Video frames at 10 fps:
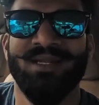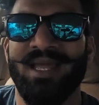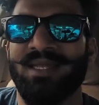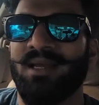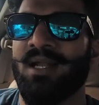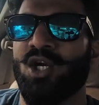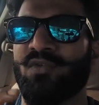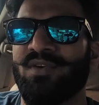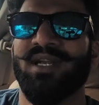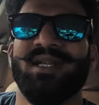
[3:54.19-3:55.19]
Like, a lot
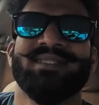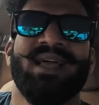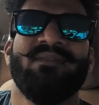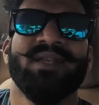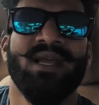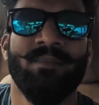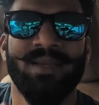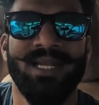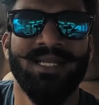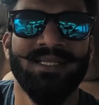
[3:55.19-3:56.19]
of creators have been
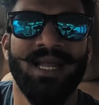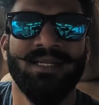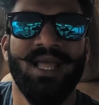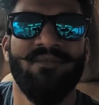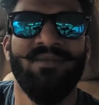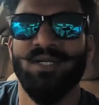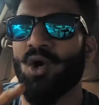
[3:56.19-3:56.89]
complaining that they have met